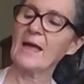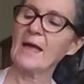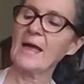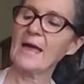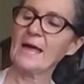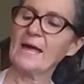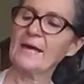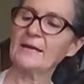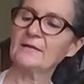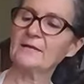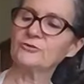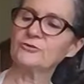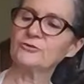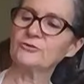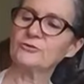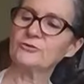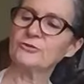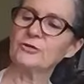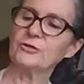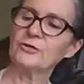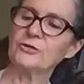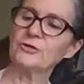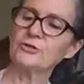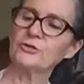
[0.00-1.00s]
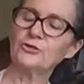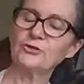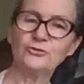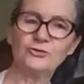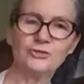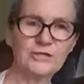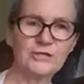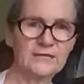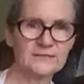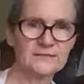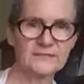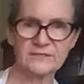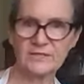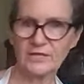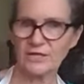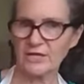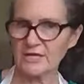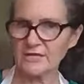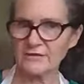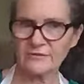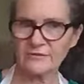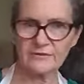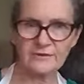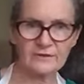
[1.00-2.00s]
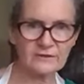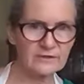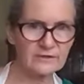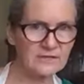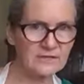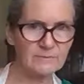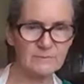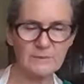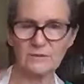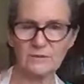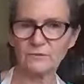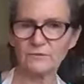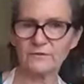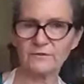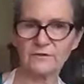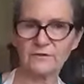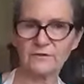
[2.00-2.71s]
And you just heat the ghee, melt the